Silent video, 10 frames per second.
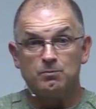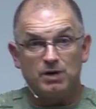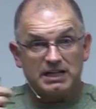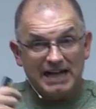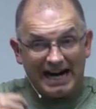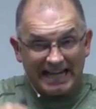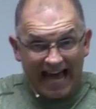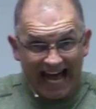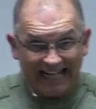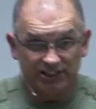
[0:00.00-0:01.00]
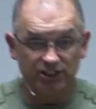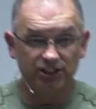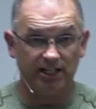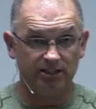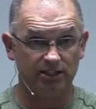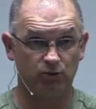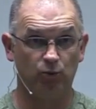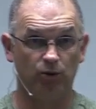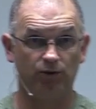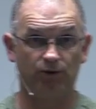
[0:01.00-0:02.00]
But God has us in this
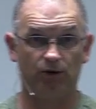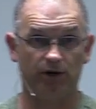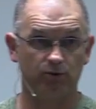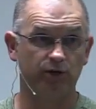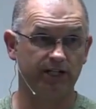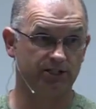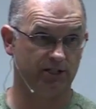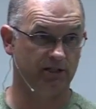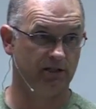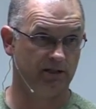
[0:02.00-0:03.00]
world for a reason.